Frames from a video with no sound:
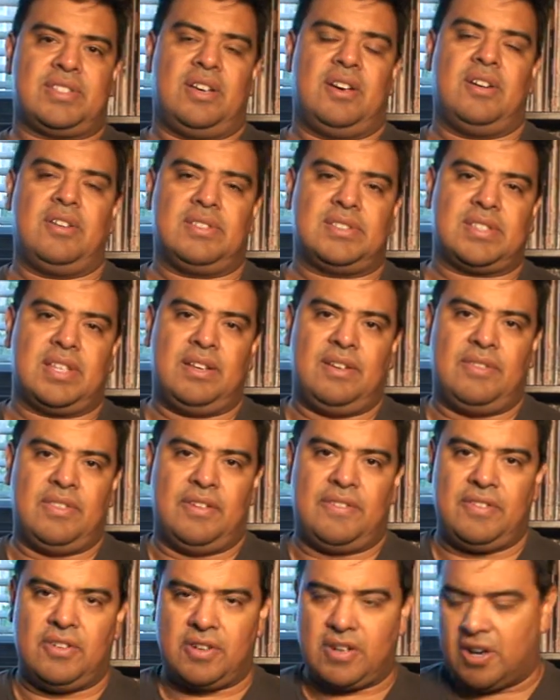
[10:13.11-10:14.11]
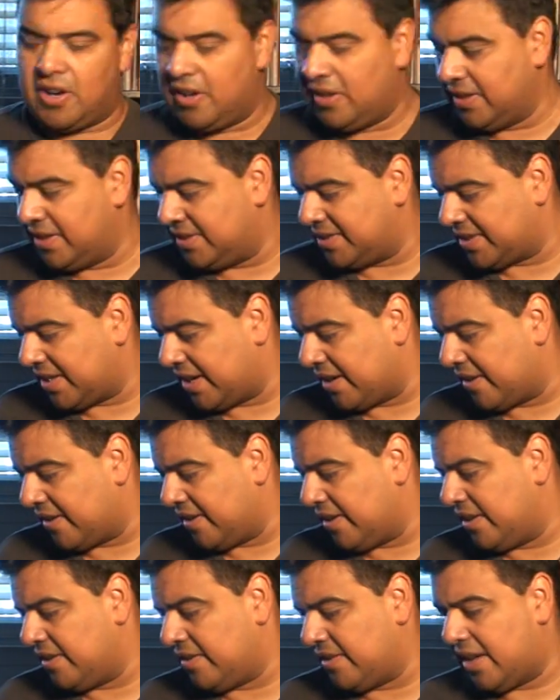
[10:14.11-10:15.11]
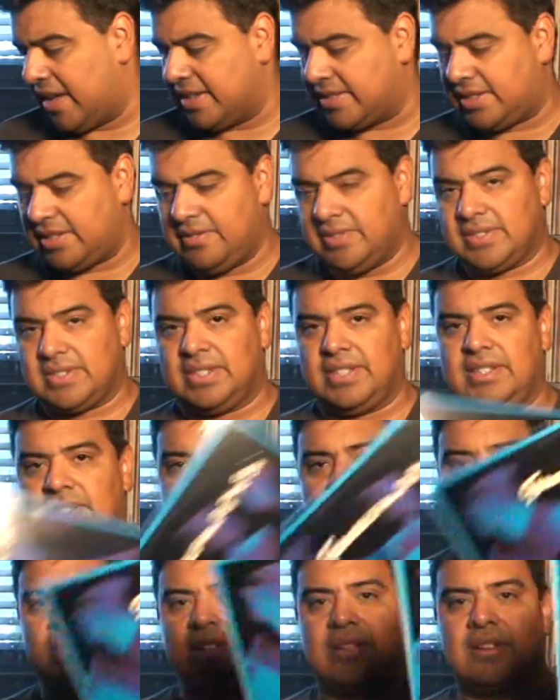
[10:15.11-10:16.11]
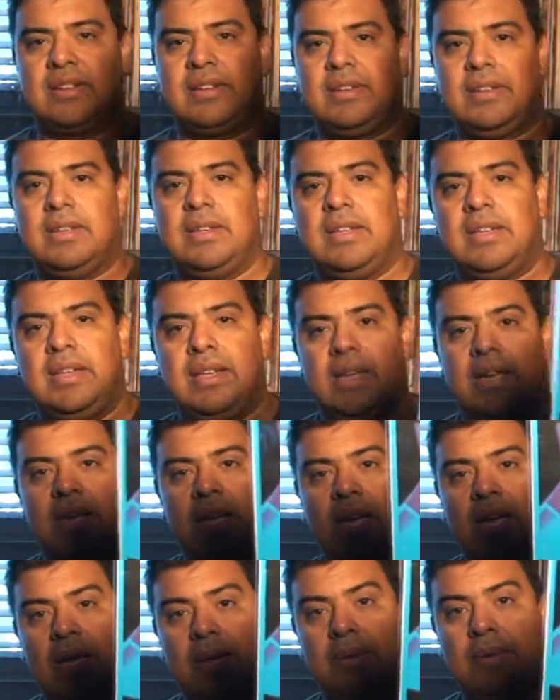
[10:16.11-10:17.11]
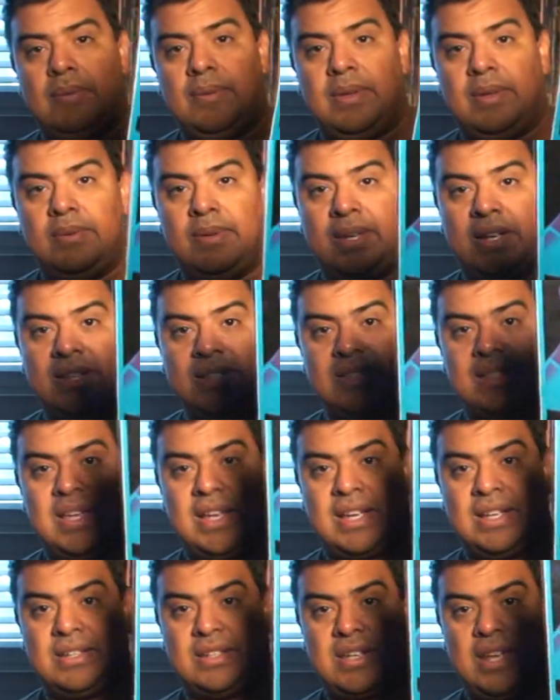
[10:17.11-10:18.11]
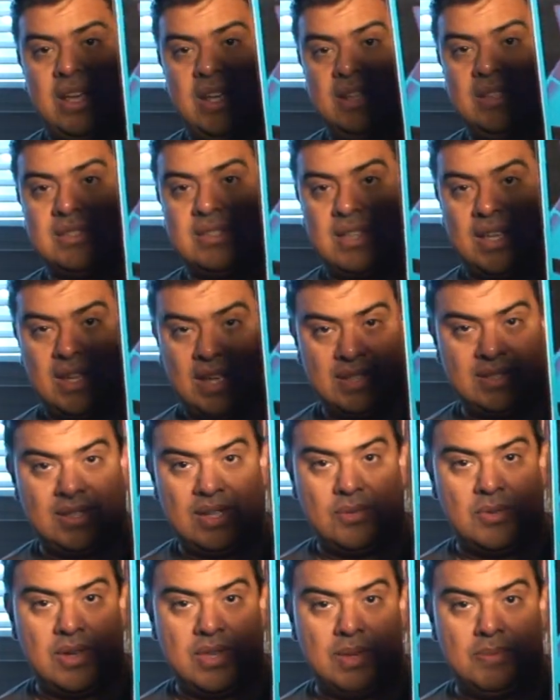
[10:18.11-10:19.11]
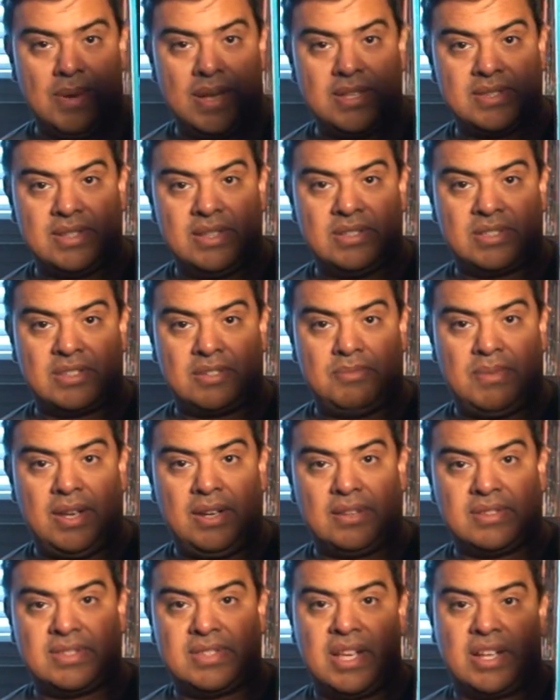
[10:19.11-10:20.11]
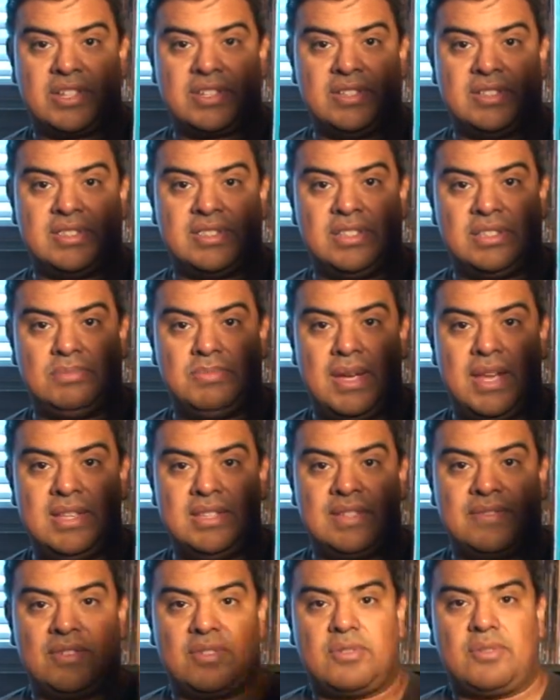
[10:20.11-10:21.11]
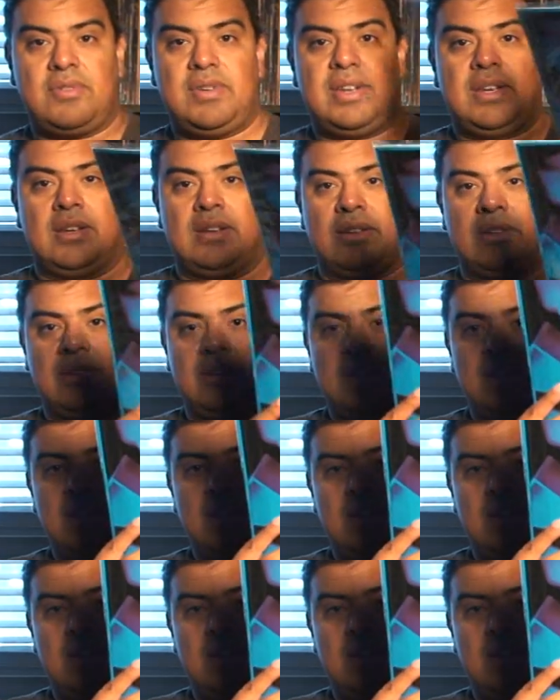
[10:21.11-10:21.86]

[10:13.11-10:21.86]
songs of the Phil Collins era, as he was lead singer, because it contains, like I said, one of the best instrumental sections this band's ever written.